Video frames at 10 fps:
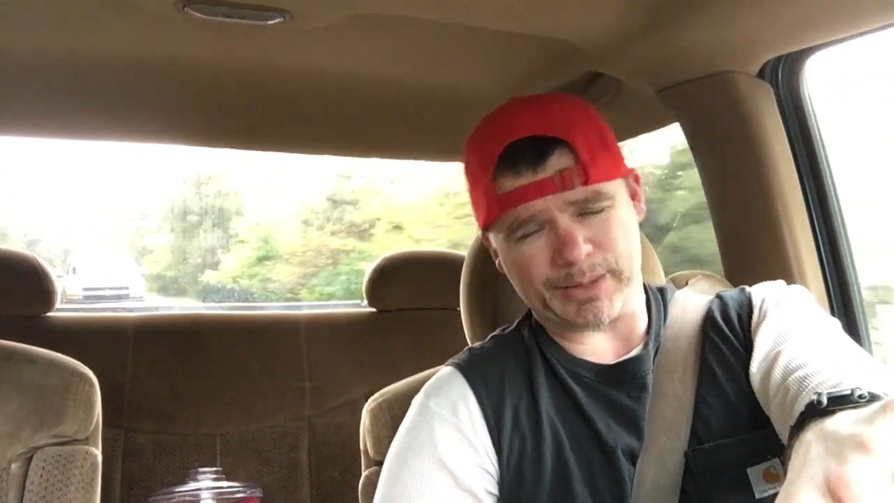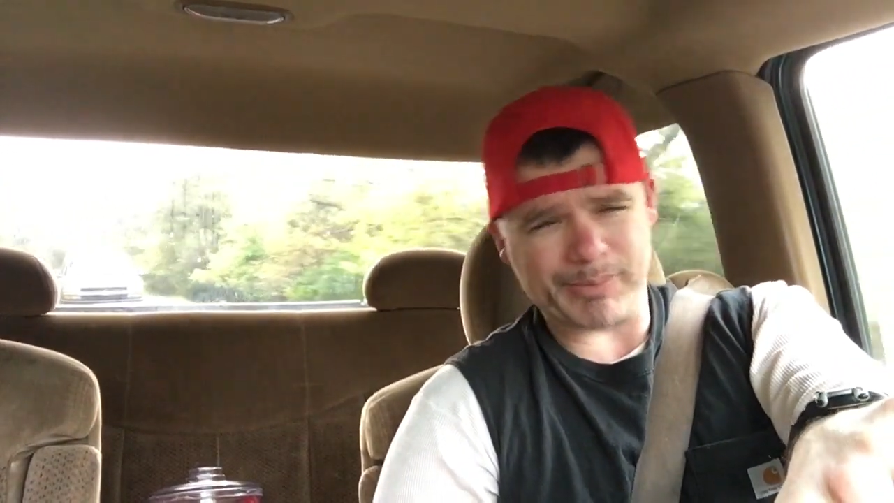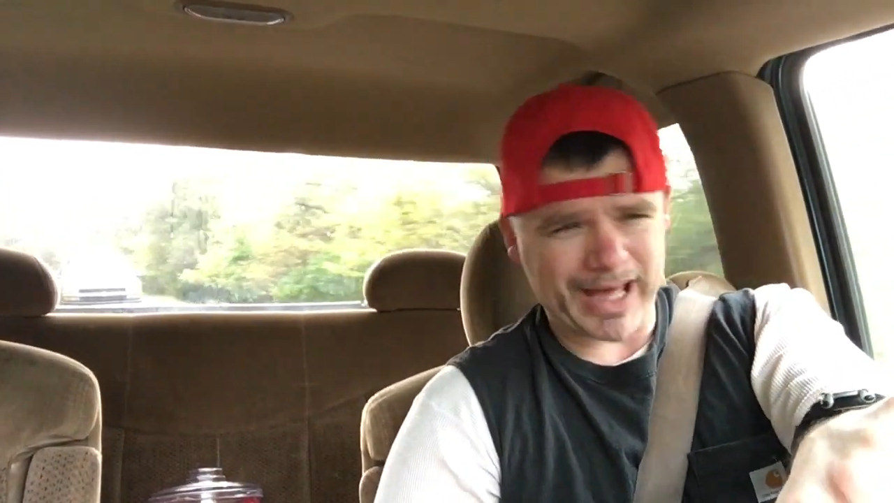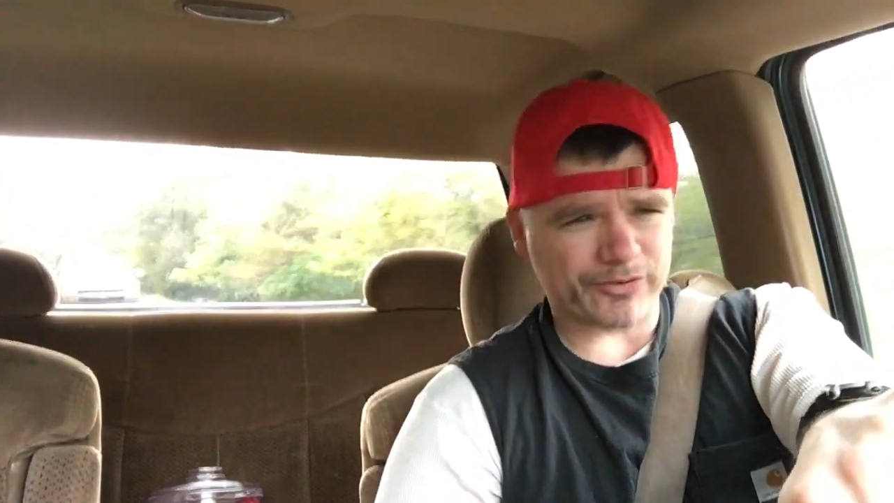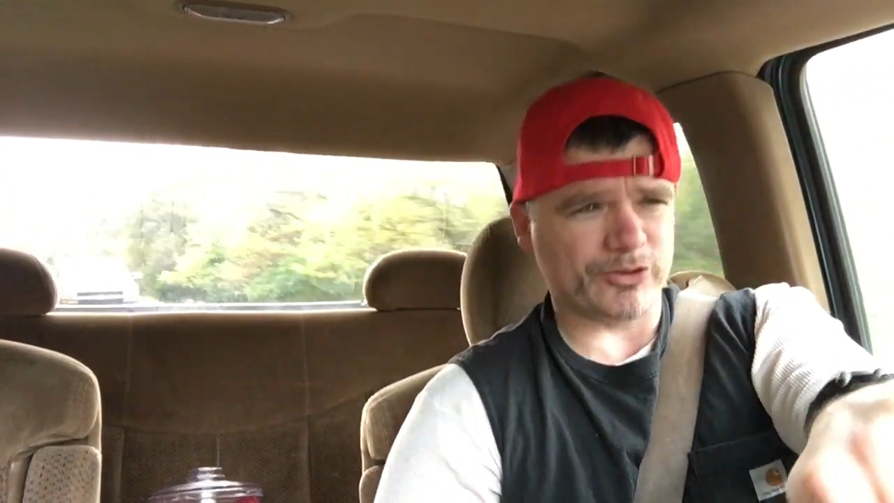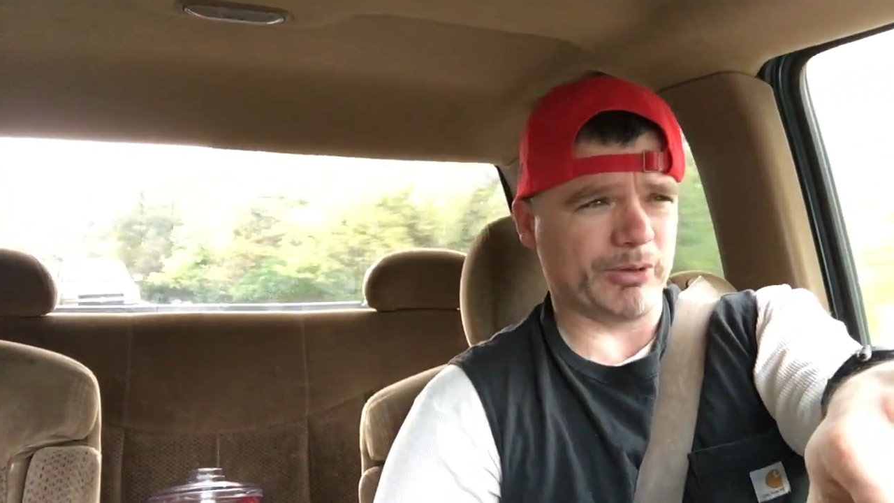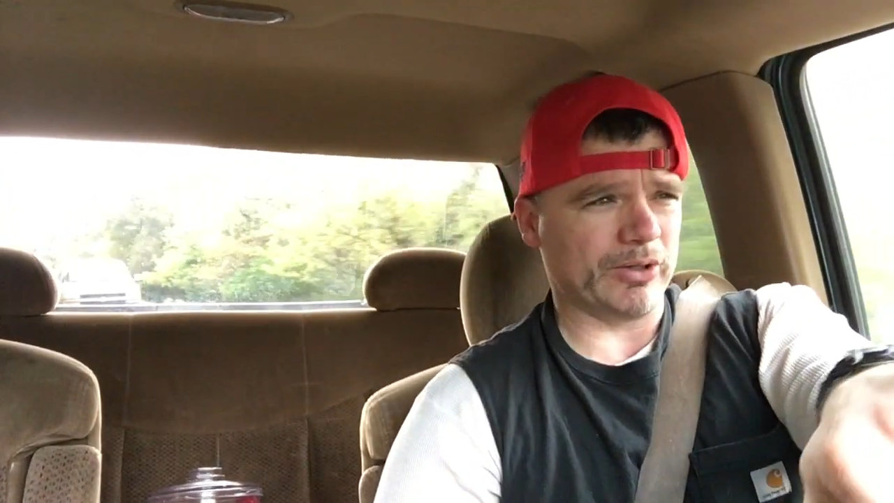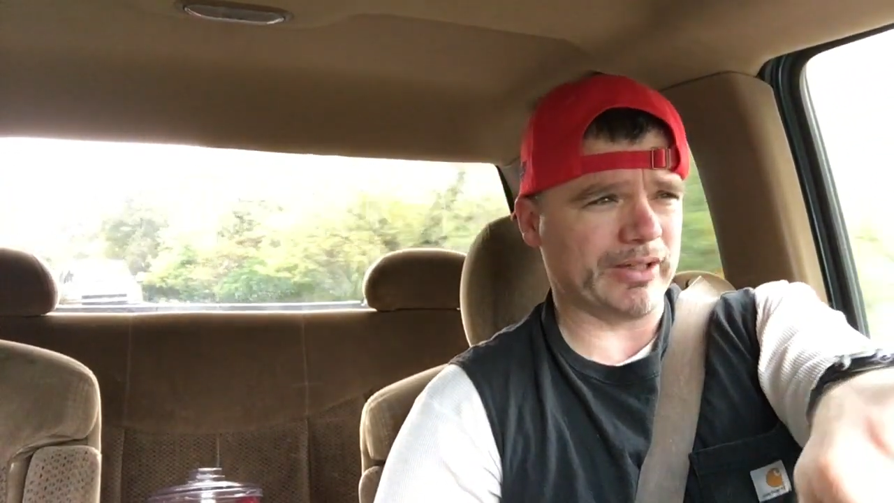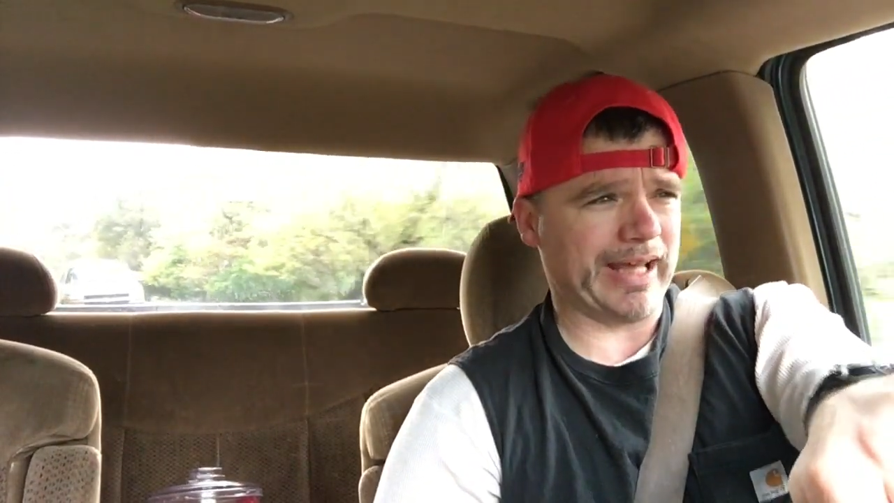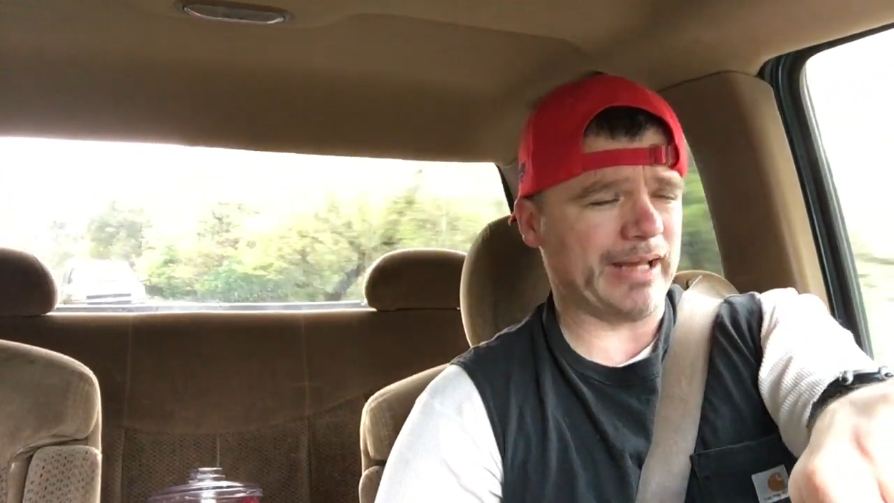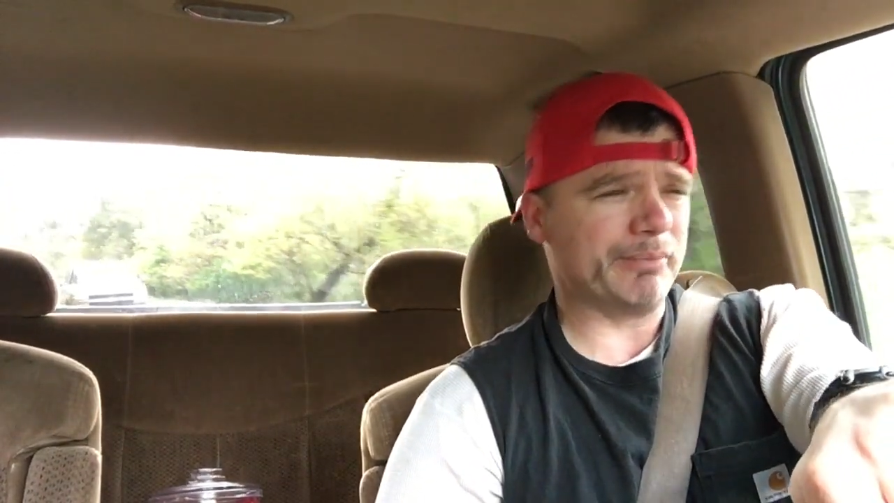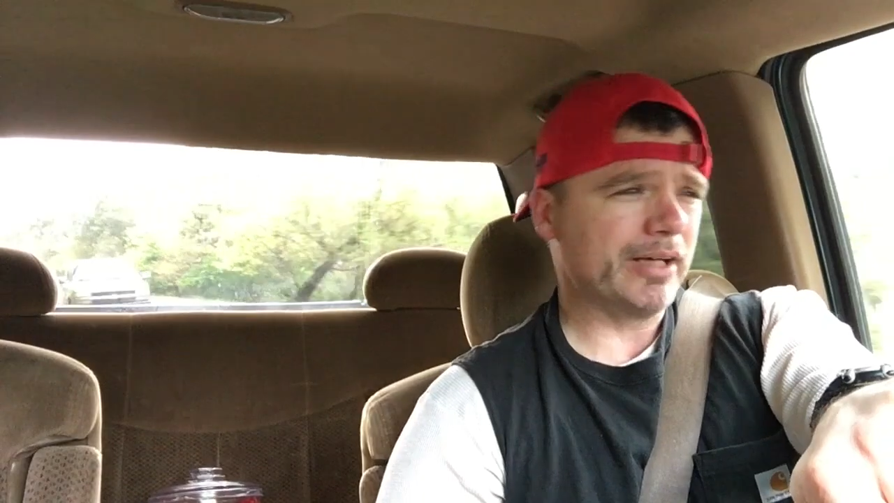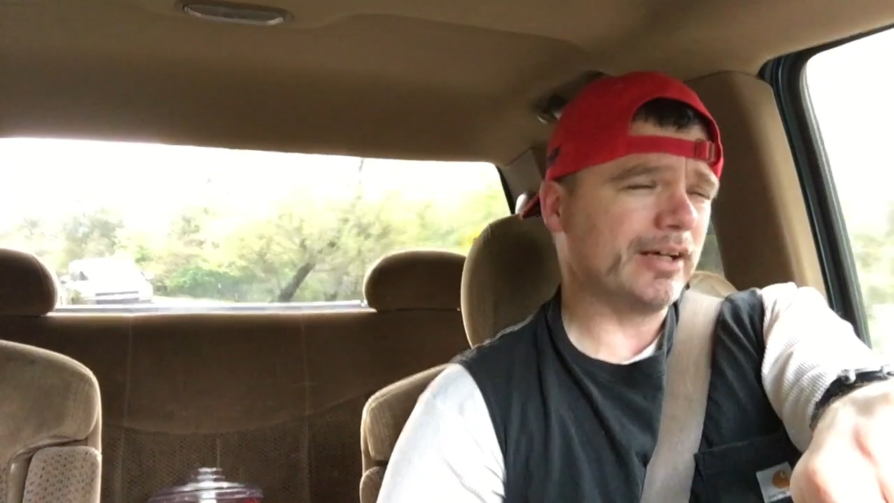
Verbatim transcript: at a basketball game,